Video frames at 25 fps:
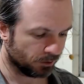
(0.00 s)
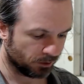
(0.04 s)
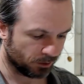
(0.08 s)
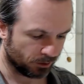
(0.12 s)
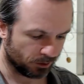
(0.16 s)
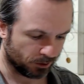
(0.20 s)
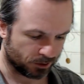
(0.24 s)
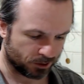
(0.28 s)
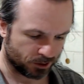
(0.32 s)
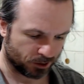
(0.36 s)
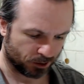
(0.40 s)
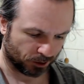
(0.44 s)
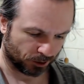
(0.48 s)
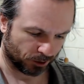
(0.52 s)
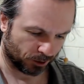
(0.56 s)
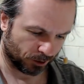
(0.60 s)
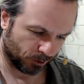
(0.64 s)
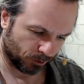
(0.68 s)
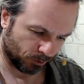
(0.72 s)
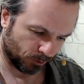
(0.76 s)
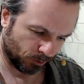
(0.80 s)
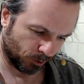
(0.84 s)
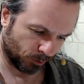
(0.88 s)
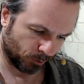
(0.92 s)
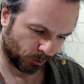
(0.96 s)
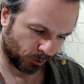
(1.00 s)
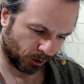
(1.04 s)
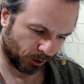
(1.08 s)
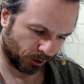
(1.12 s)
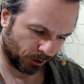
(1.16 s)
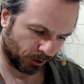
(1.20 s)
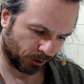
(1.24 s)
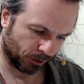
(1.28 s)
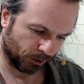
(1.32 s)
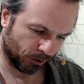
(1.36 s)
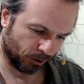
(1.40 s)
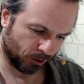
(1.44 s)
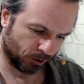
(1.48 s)
Let's see, what do we got
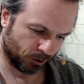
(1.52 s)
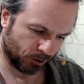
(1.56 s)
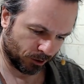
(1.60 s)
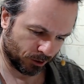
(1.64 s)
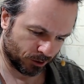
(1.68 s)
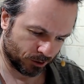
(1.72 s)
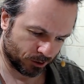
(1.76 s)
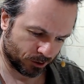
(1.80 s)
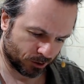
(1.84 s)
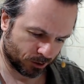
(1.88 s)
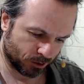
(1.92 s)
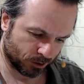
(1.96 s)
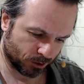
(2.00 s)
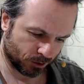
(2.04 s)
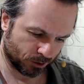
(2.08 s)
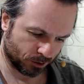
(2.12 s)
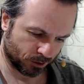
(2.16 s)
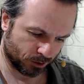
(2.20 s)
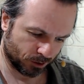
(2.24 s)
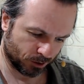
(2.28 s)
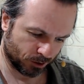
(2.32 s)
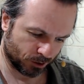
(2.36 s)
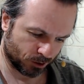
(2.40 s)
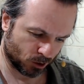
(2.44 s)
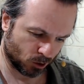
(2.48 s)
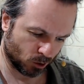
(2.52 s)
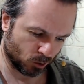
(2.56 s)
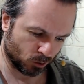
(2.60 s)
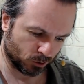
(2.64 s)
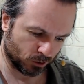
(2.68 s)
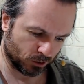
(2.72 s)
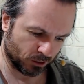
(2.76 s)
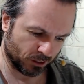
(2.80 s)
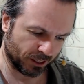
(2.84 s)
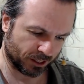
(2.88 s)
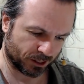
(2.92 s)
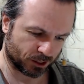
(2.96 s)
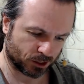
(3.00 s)
here? Oh, it's called
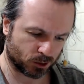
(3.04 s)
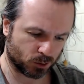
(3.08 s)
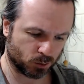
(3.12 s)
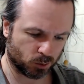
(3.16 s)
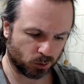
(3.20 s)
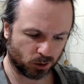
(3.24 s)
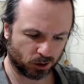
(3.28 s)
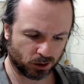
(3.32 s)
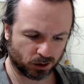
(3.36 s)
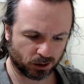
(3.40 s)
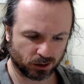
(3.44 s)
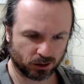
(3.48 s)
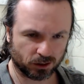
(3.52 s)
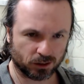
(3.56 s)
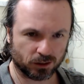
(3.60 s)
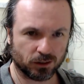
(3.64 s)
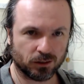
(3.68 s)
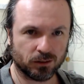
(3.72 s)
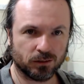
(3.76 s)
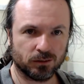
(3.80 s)
Litzwar.